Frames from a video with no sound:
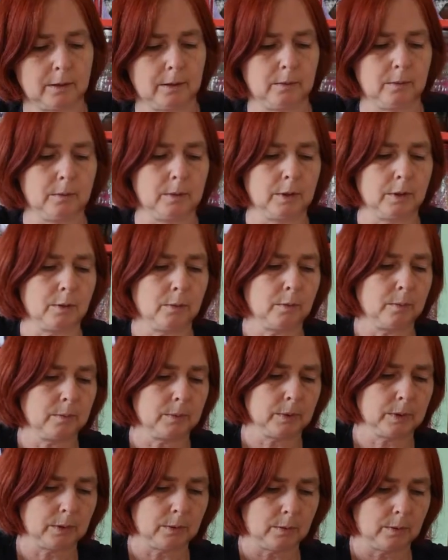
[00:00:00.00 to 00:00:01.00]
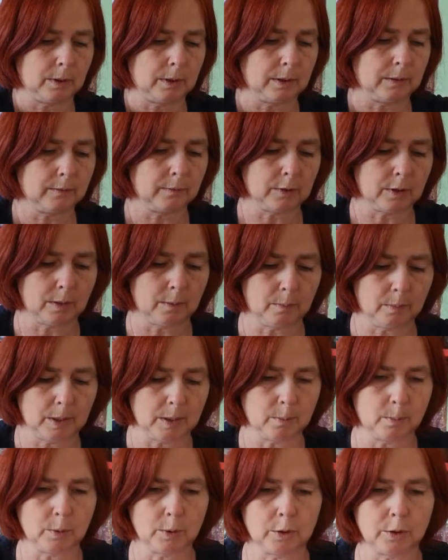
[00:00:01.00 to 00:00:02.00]
There we go. So I have got my
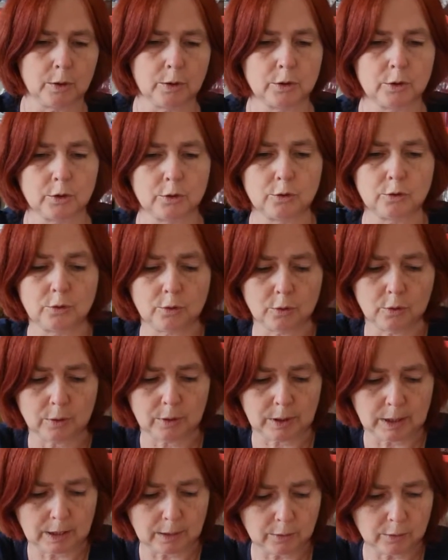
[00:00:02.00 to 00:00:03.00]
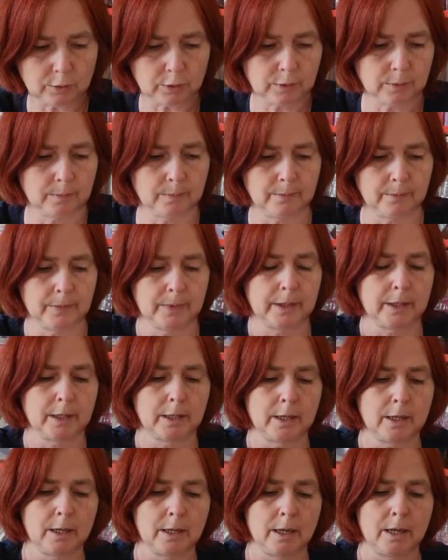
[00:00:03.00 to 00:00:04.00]
bird drawn out.
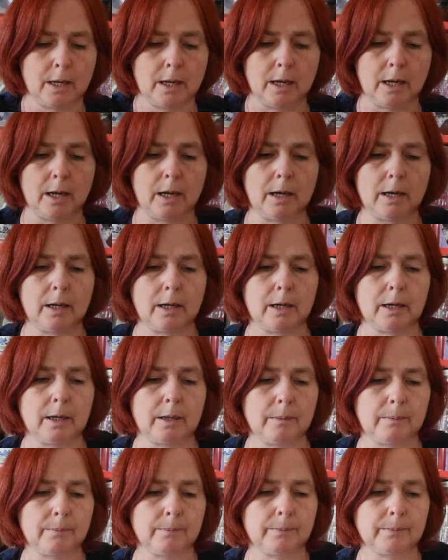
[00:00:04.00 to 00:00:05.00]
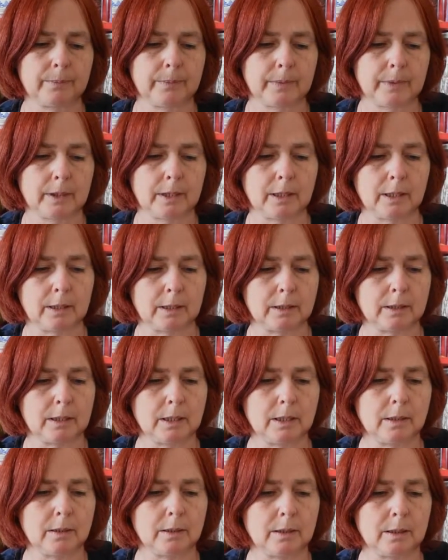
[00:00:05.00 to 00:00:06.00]
And
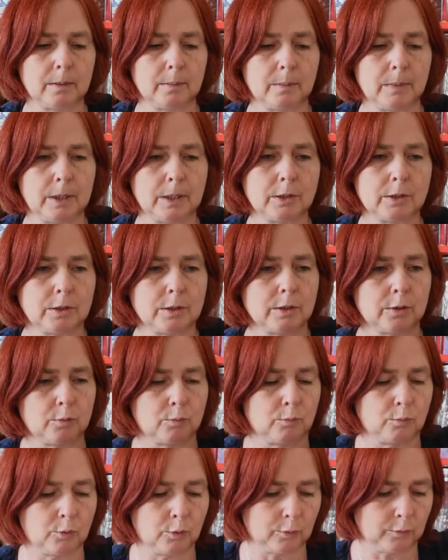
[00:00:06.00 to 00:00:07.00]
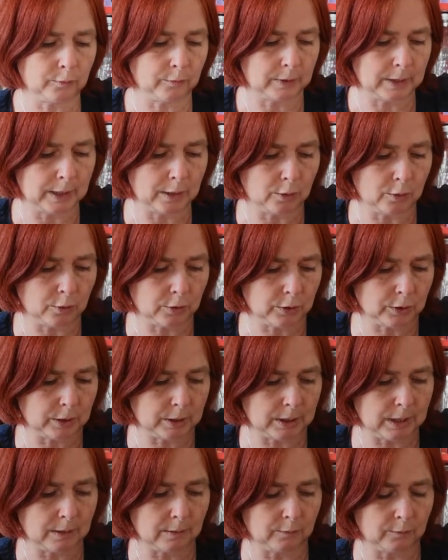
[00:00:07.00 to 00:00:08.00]
now let me just roughly cut
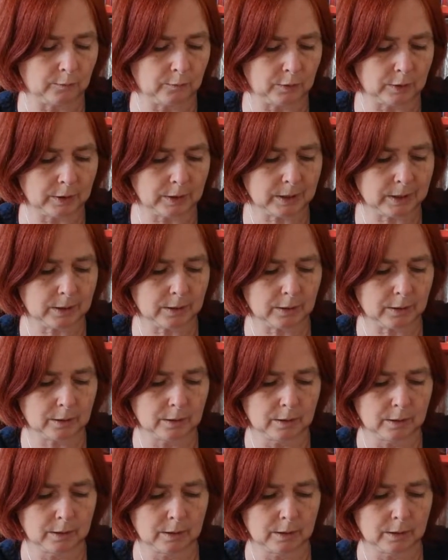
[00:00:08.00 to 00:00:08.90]
it out first.